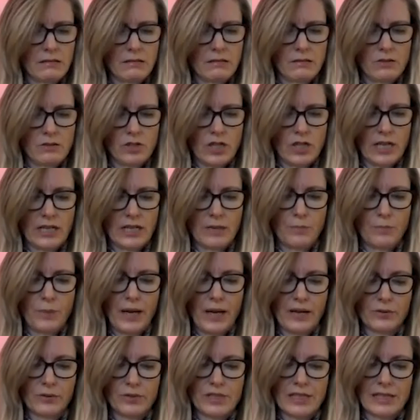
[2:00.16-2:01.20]
Janie
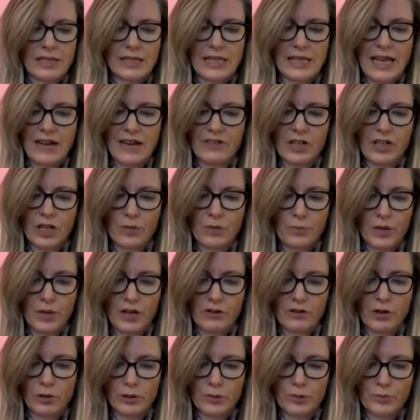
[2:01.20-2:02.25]
pouted, glaring up at her
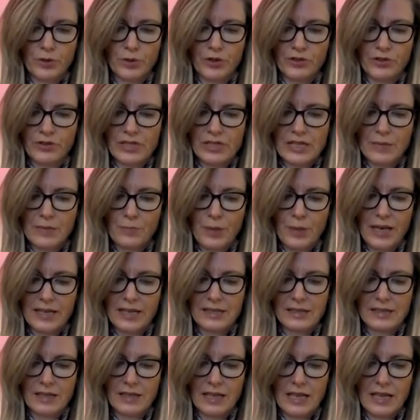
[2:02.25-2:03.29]
older brother as he
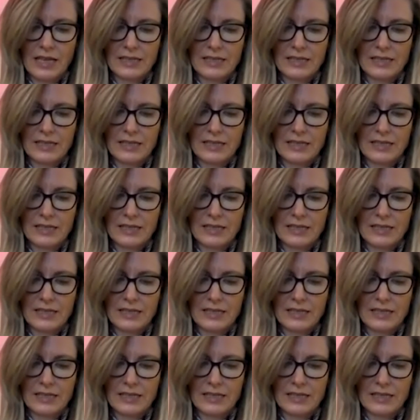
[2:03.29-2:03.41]
picked at the